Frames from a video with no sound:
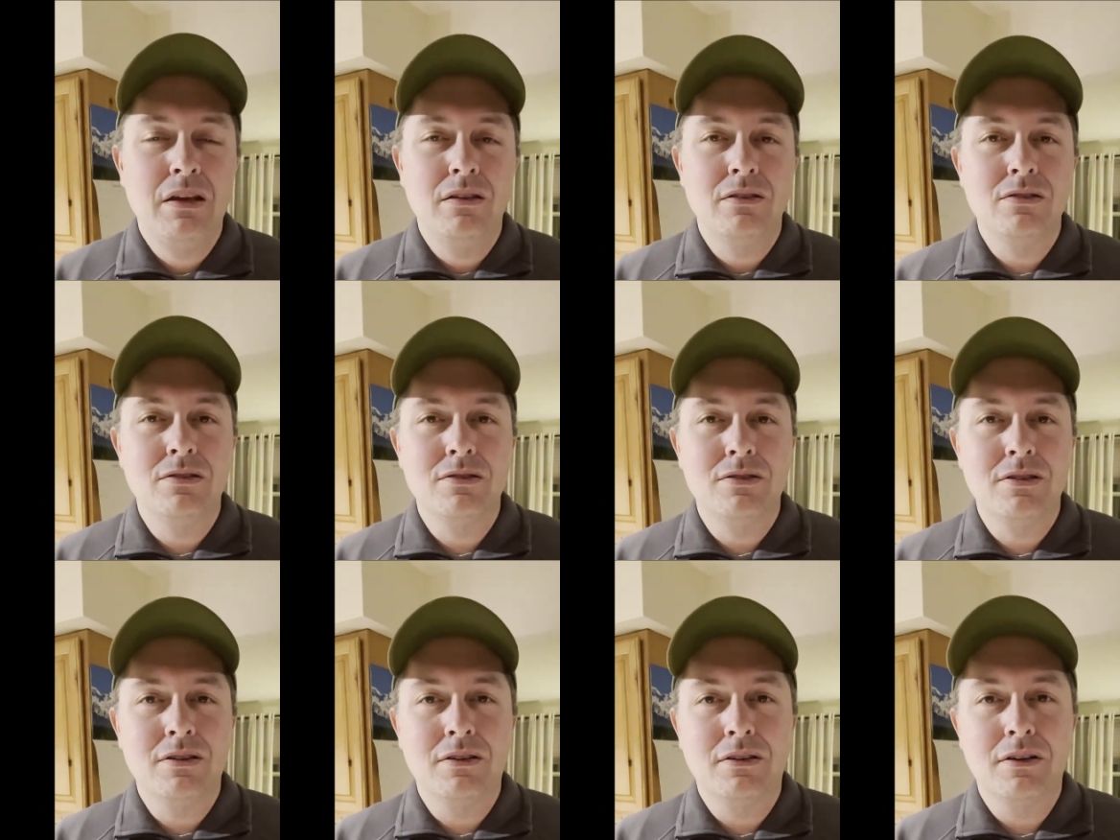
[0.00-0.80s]
This is
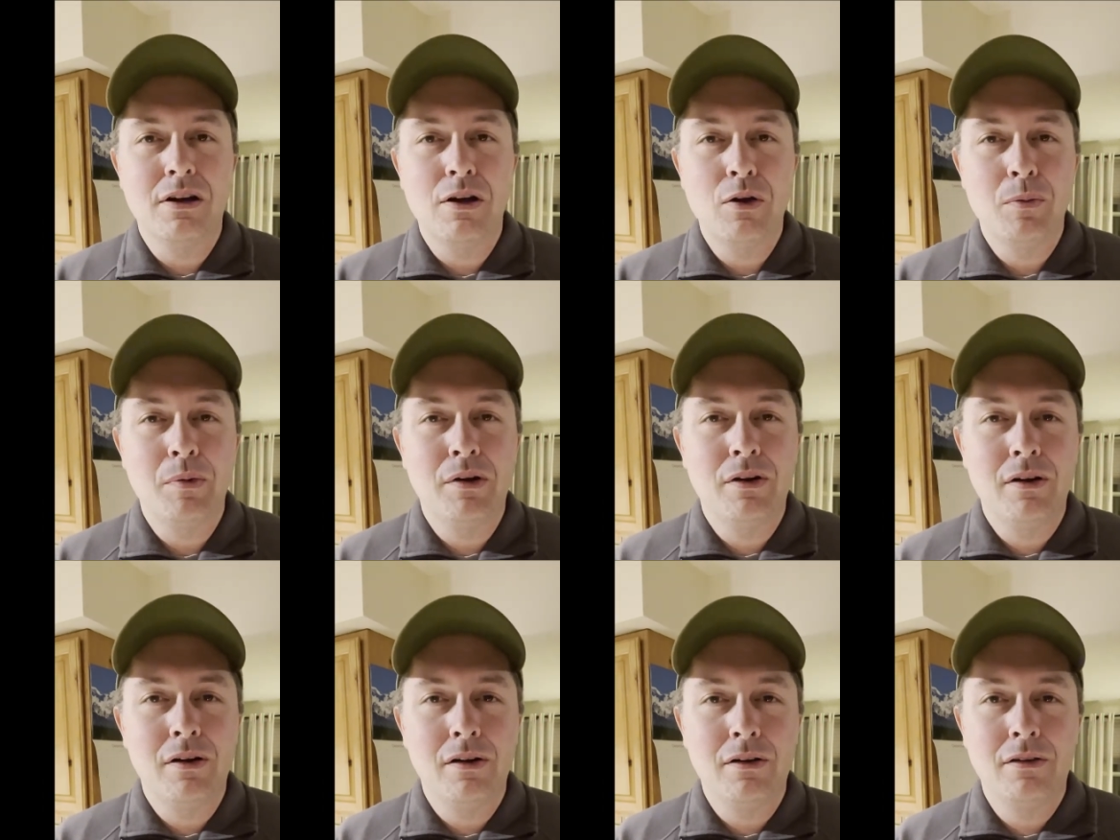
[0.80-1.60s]
the
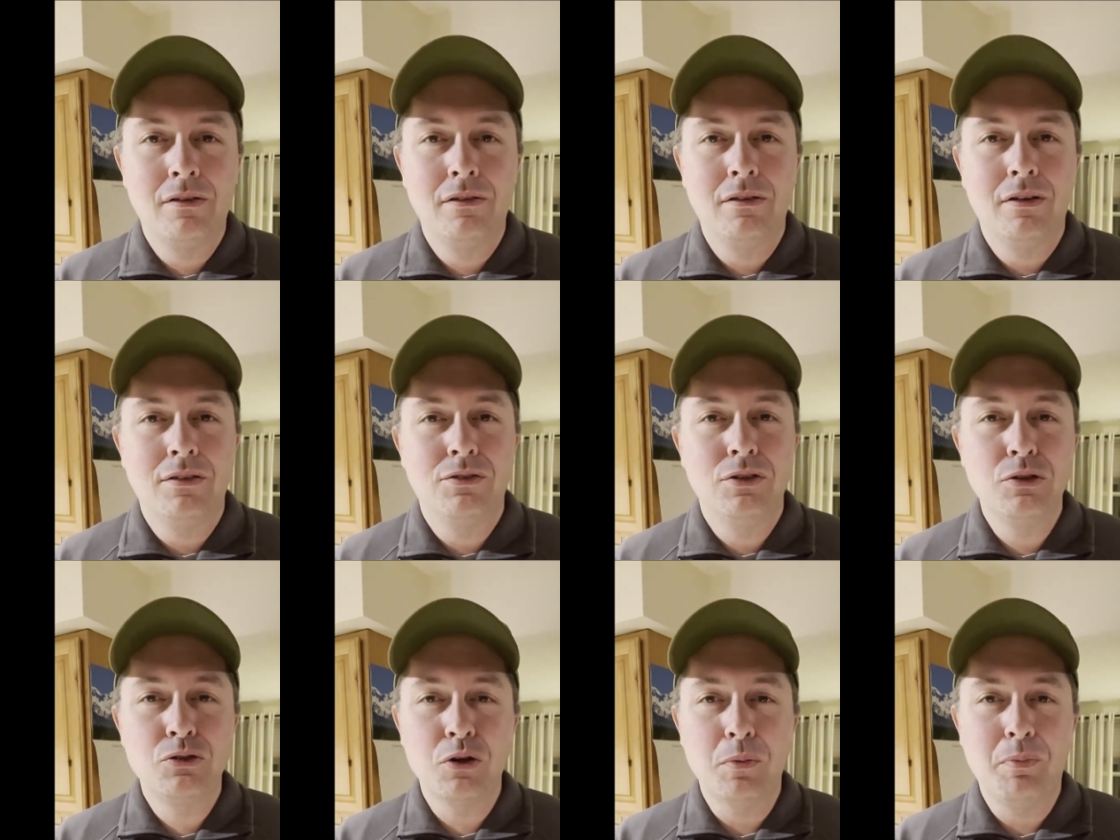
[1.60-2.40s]
Guayabera
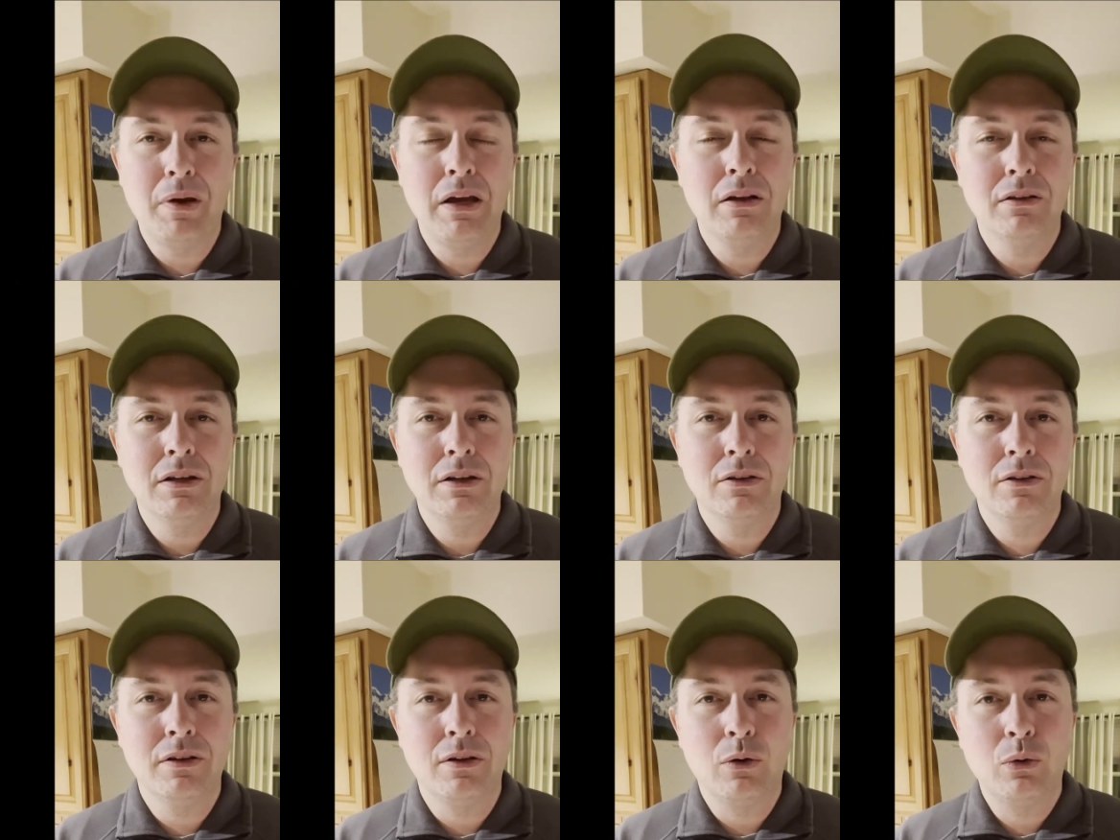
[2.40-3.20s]
Citra Pale
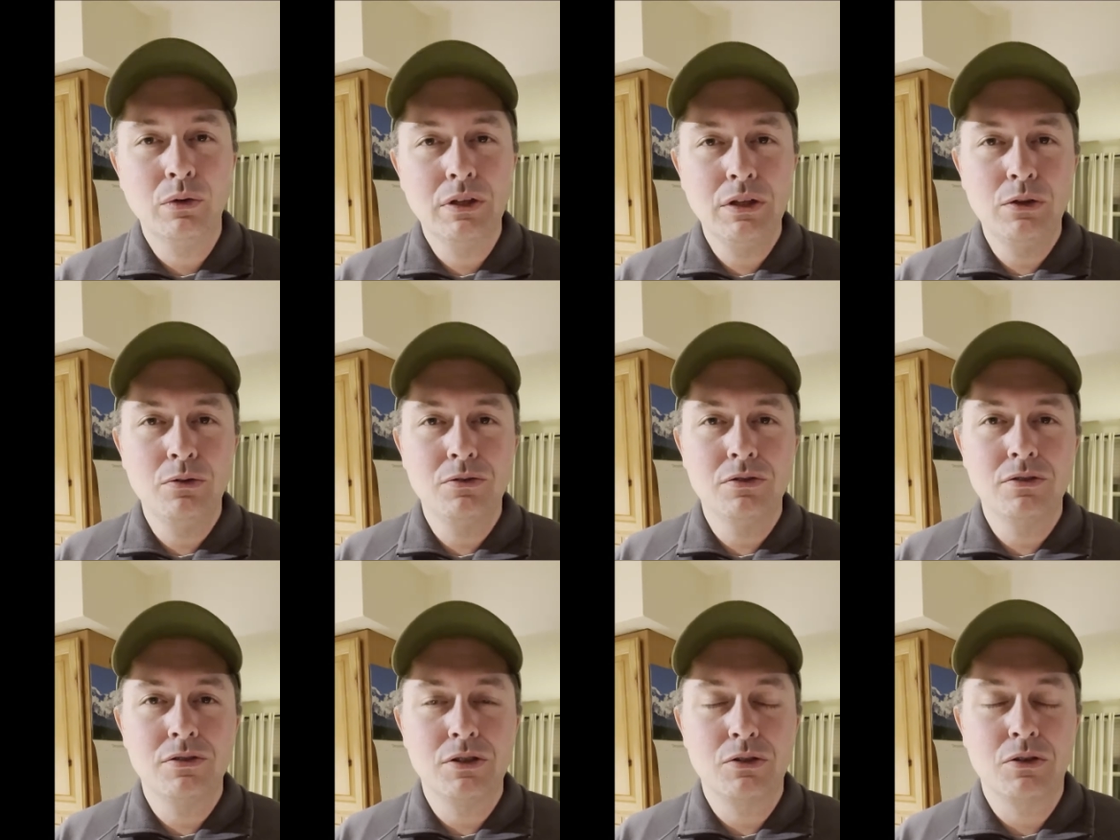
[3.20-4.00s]
Ale. It only
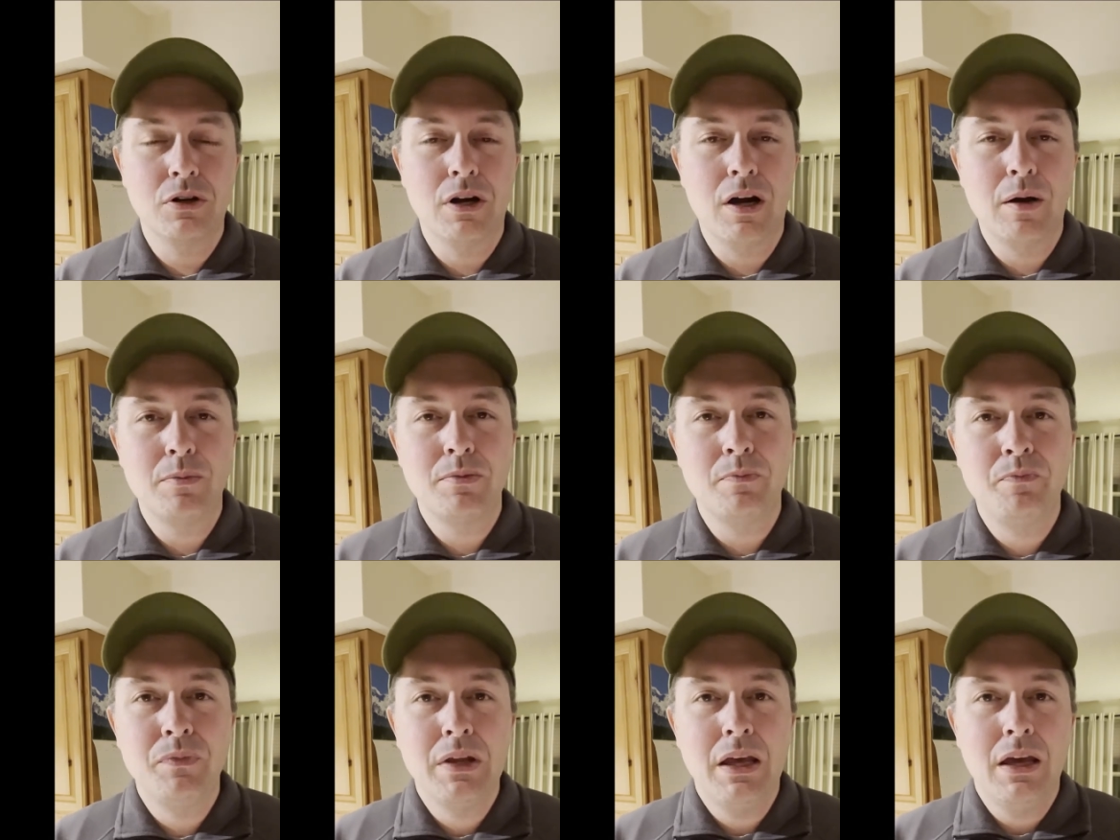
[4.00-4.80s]
uses Citra hop
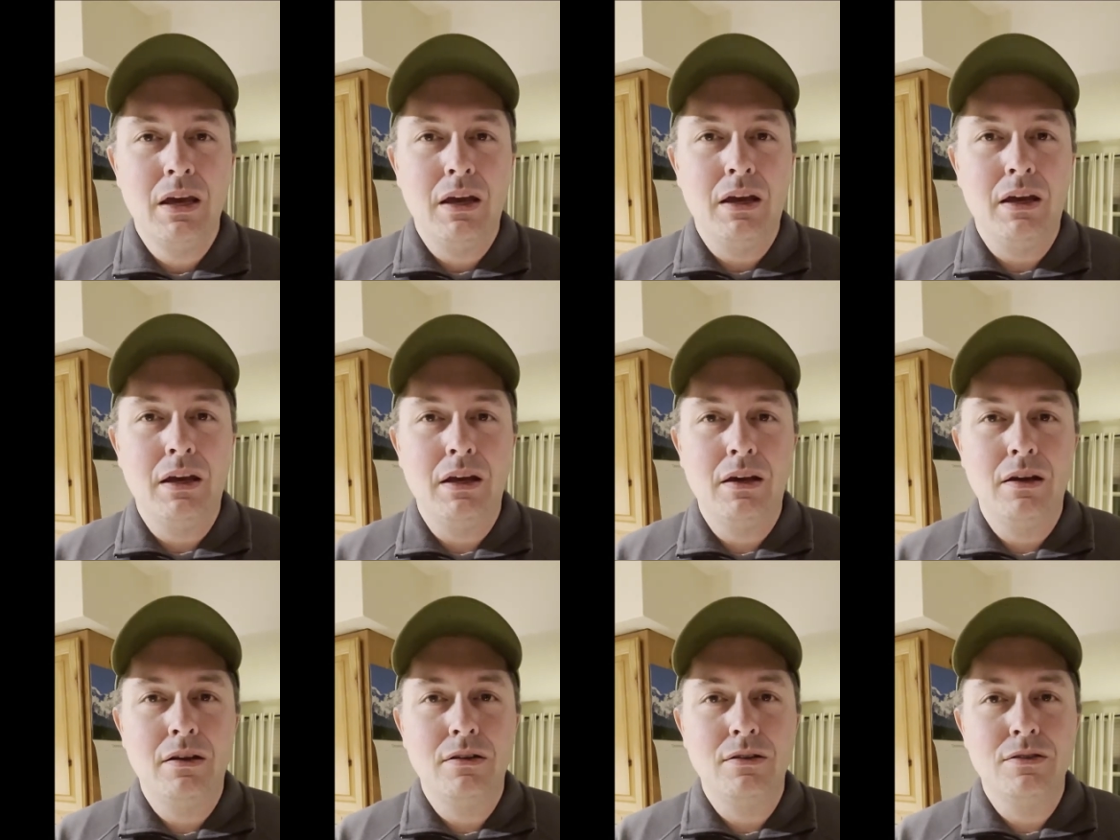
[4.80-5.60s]

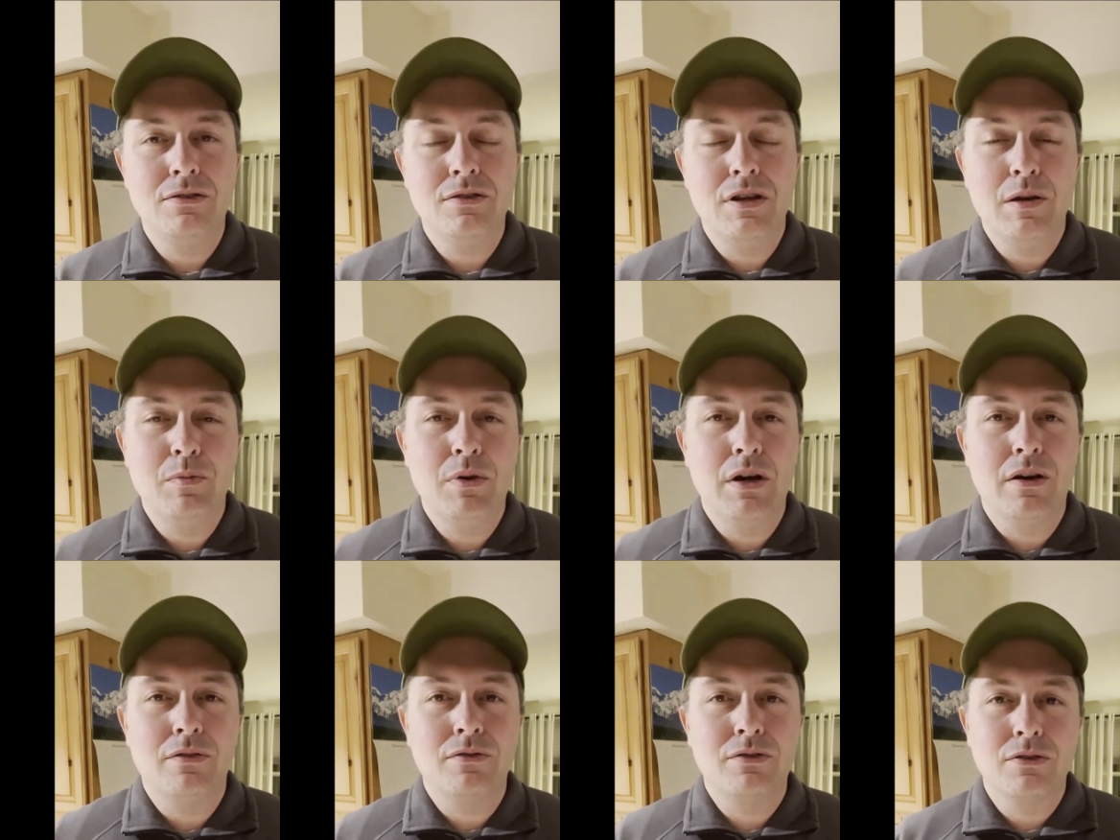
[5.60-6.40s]
and is named
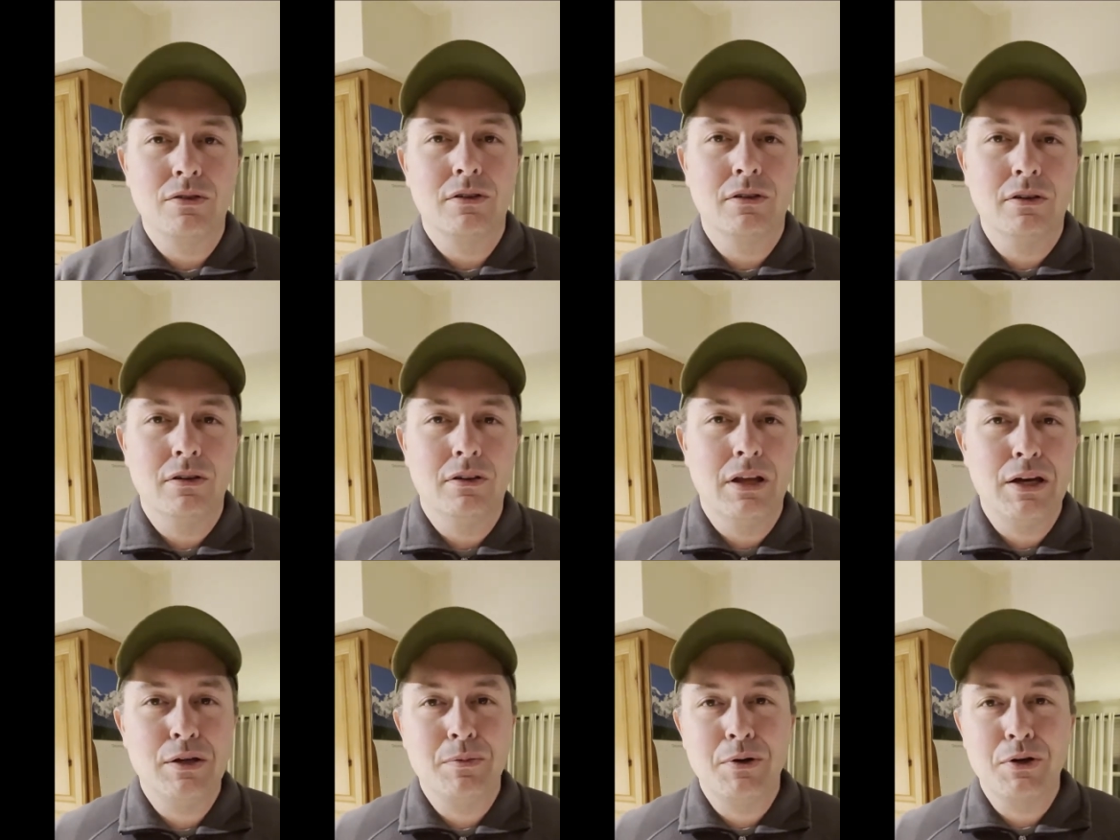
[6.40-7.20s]
after a
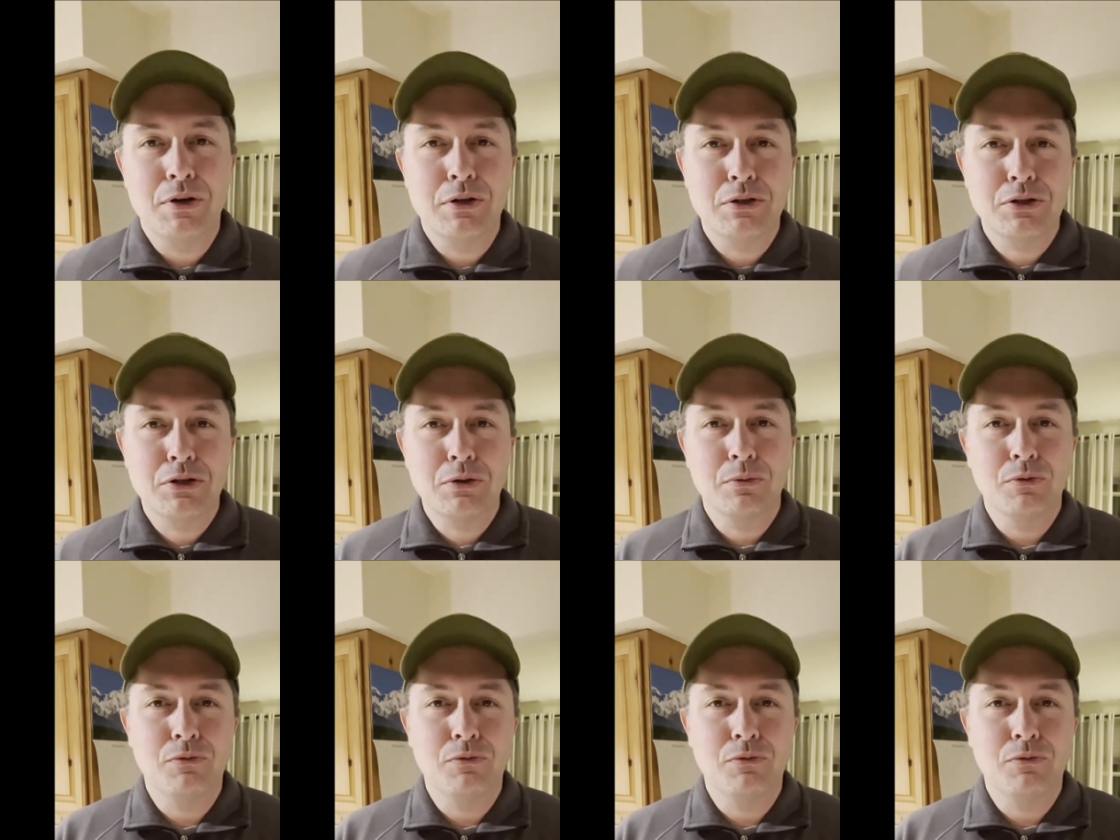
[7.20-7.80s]
Latin American shirt with